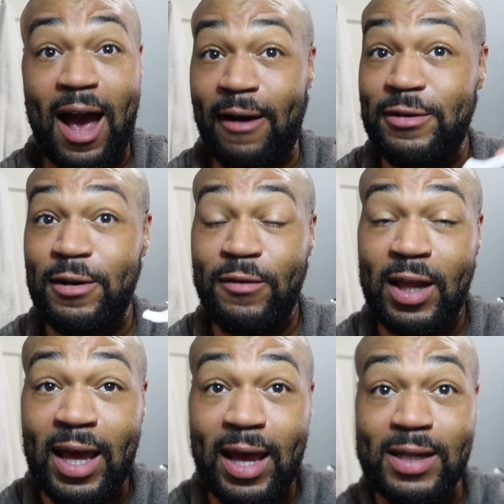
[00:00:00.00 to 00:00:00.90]
after you've
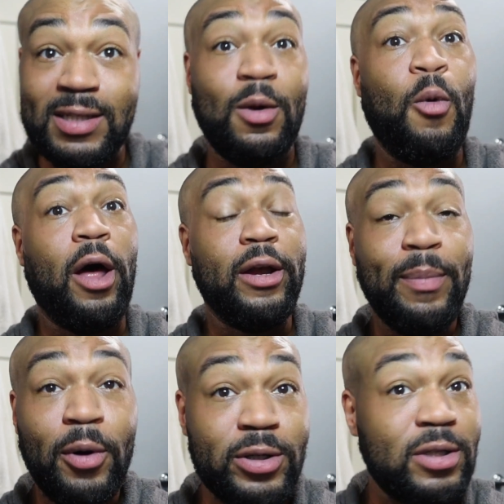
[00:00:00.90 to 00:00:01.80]
cleansed while your
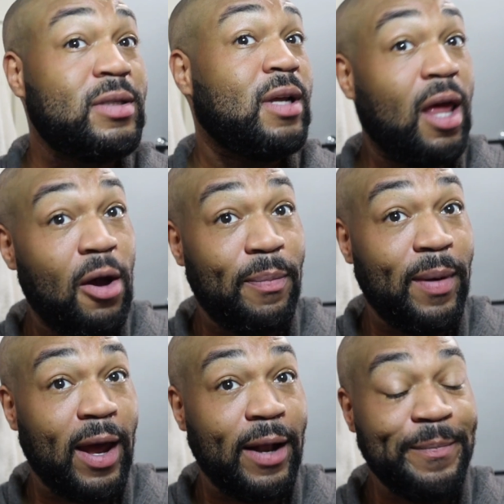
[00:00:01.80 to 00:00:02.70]
pores are still
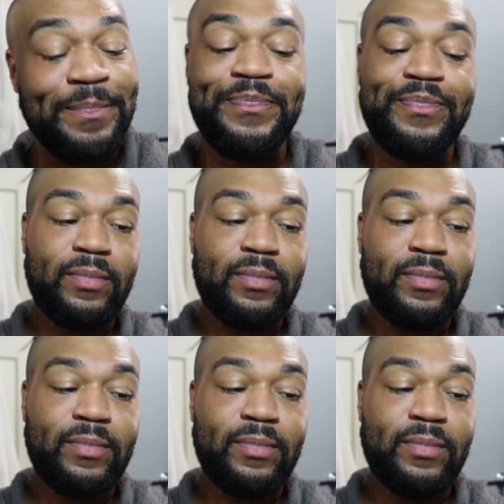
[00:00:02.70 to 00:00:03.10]
open